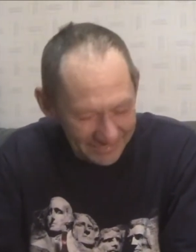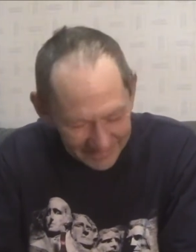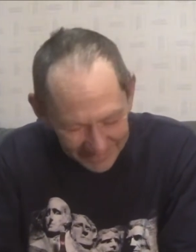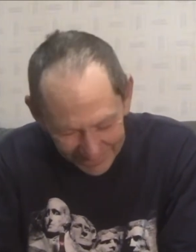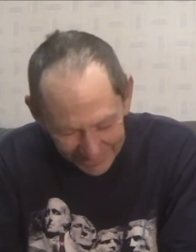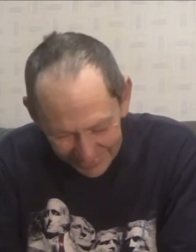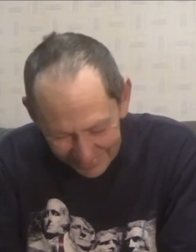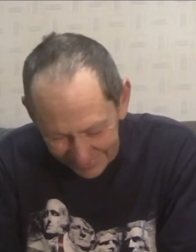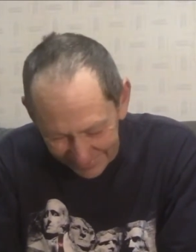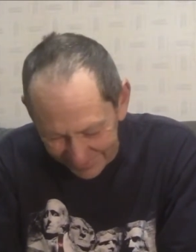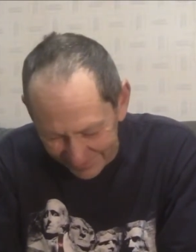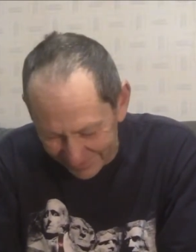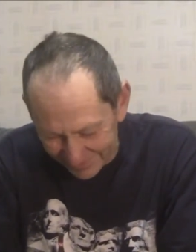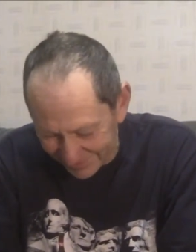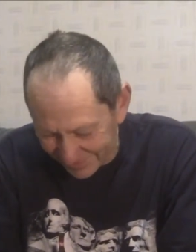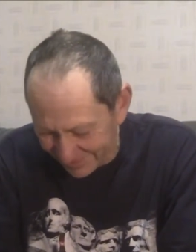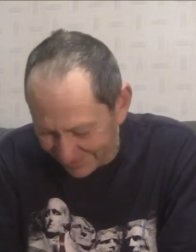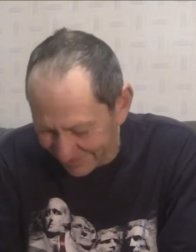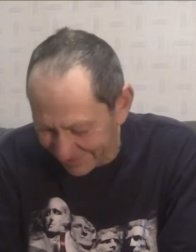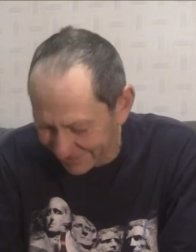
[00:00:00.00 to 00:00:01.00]
And that's
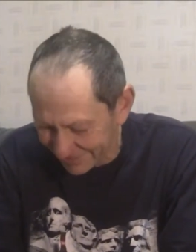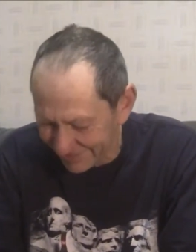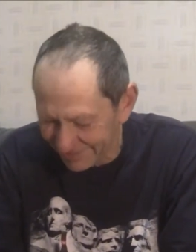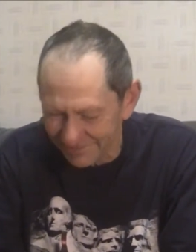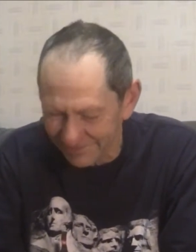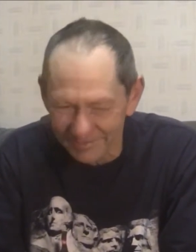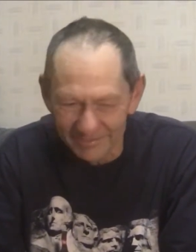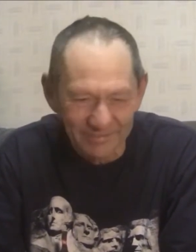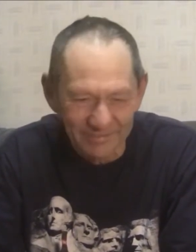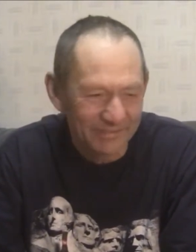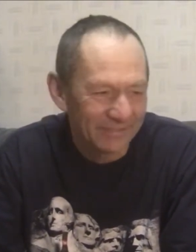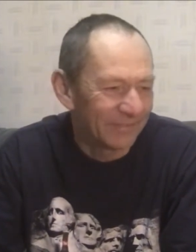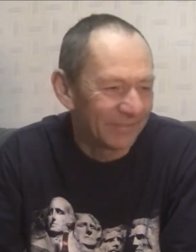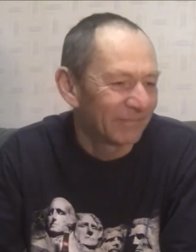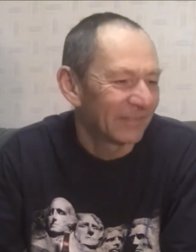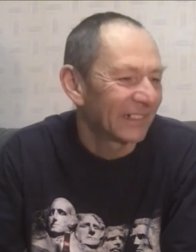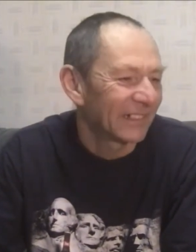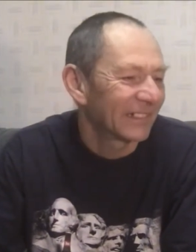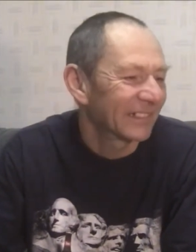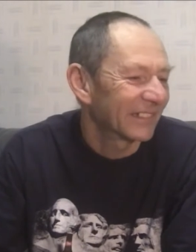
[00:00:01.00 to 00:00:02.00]
what I do
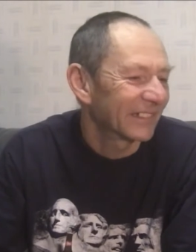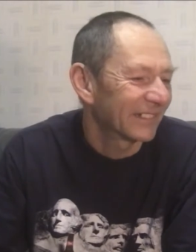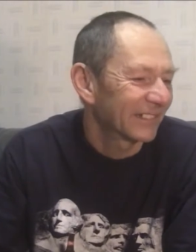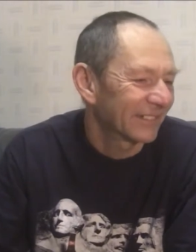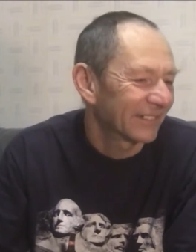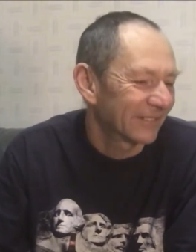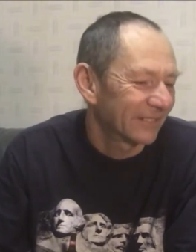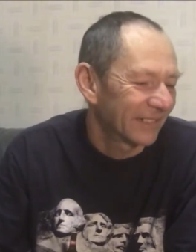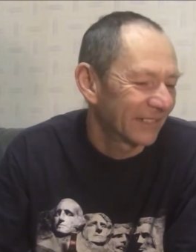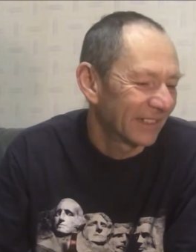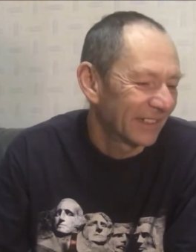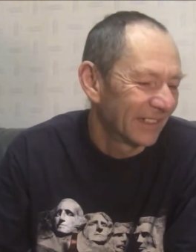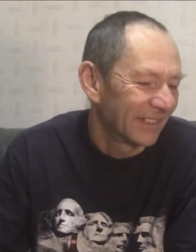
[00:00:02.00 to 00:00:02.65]
mainly. It's